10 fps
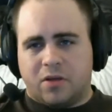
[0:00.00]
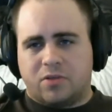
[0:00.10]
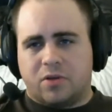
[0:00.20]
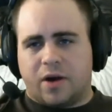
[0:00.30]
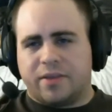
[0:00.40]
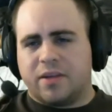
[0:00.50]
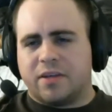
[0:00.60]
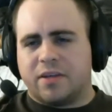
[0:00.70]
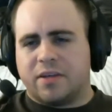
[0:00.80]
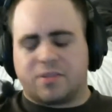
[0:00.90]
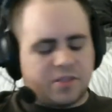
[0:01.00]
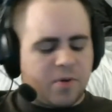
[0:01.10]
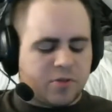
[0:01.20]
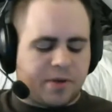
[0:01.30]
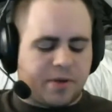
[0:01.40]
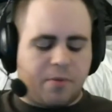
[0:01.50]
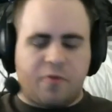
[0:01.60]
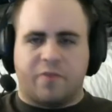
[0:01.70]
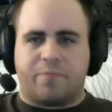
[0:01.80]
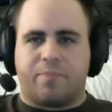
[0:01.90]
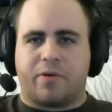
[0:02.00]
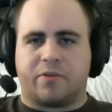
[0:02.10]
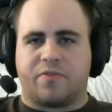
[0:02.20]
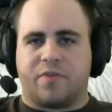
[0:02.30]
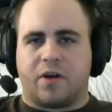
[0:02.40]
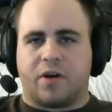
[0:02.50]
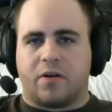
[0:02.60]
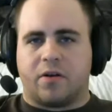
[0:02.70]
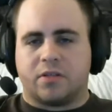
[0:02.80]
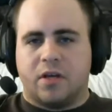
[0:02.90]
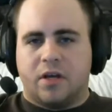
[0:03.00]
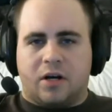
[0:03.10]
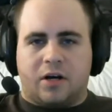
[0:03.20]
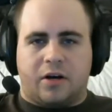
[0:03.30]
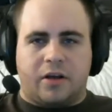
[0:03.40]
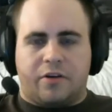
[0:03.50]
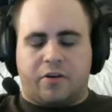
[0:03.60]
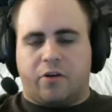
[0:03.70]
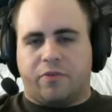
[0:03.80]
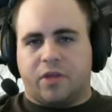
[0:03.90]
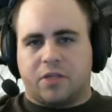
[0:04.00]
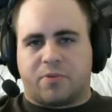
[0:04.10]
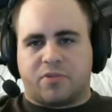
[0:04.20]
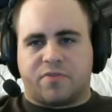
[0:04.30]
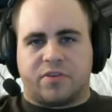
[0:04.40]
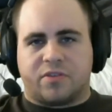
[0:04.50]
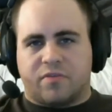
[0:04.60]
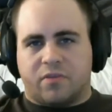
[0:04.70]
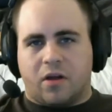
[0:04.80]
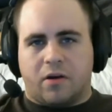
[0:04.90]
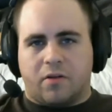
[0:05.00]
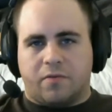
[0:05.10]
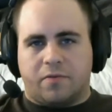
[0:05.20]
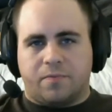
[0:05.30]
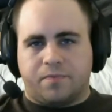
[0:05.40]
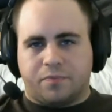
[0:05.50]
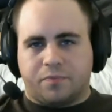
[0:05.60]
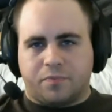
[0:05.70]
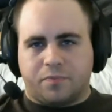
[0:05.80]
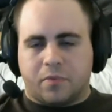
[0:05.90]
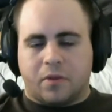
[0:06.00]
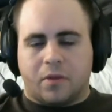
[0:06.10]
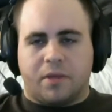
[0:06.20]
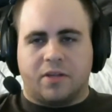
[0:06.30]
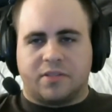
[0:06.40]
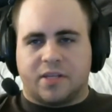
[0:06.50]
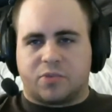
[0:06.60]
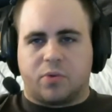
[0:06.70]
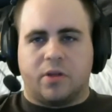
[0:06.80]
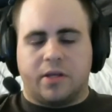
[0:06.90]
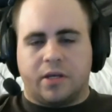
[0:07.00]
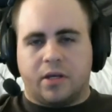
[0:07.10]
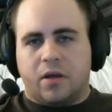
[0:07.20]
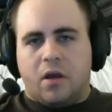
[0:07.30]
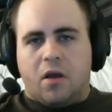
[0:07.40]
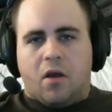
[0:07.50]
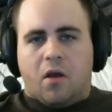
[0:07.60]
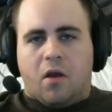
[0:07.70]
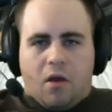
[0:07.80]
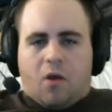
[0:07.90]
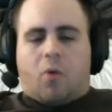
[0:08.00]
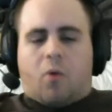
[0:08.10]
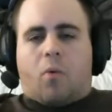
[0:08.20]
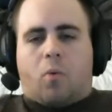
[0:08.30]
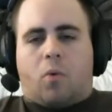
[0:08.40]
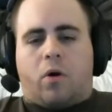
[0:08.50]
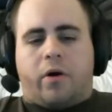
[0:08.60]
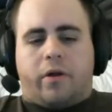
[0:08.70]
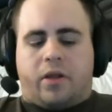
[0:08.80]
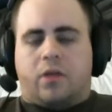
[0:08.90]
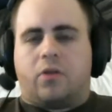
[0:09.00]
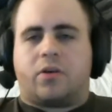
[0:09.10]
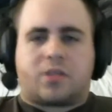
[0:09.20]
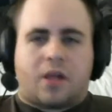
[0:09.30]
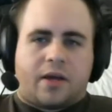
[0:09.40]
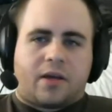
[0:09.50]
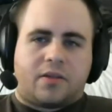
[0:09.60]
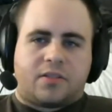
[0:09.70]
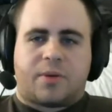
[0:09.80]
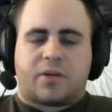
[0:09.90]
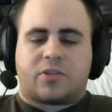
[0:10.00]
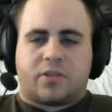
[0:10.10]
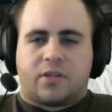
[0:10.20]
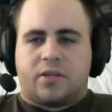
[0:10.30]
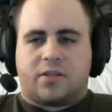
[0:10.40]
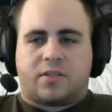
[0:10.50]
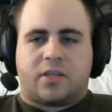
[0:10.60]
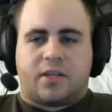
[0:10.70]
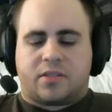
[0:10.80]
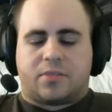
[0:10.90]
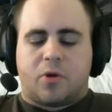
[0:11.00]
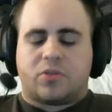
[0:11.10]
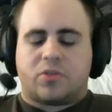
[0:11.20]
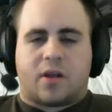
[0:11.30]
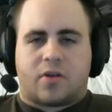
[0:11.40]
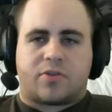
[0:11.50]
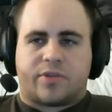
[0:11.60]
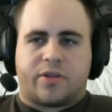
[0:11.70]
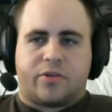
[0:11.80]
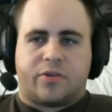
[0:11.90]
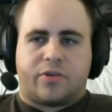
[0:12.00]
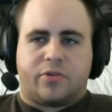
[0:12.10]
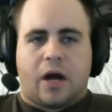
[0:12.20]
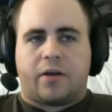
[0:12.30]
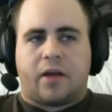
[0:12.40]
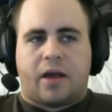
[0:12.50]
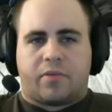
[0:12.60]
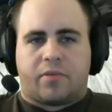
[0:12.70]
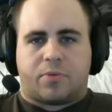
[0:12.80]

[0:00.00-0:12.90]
So I think it's supposed to be a movie of perseverance, and in all things, perseverance of love, because that's really what it looks like. Because especially since most of the characters here do not have the